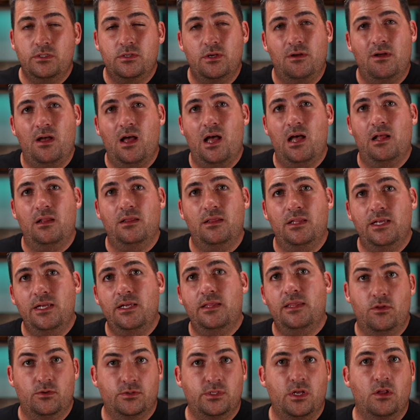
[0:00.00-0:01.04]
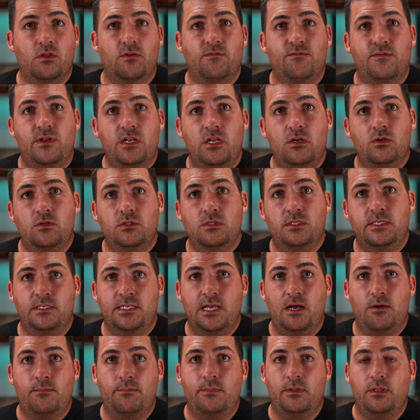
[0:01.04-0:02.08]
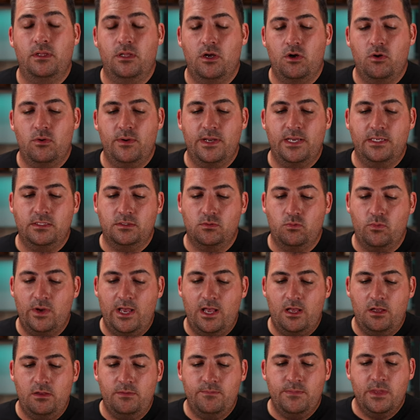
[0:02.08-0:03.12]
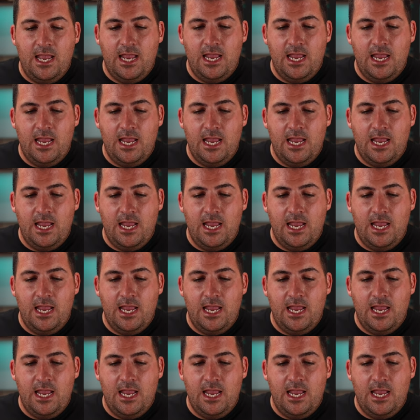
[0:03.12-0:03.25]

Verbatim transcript: so I'll link those other videos down below as well.